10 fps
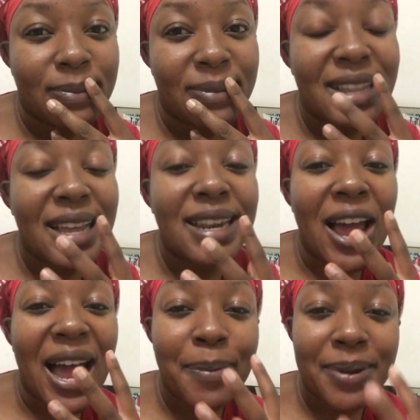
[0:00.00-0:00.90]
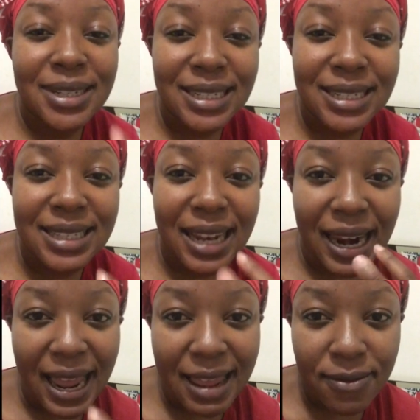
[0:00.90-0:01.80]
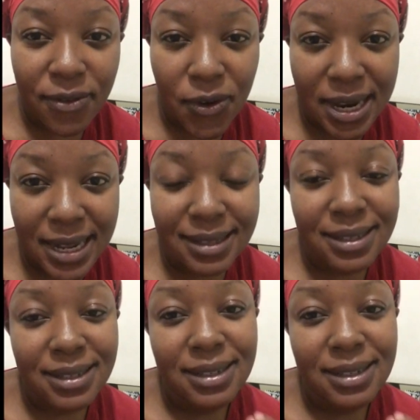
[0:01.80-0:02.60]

that habitats life on it.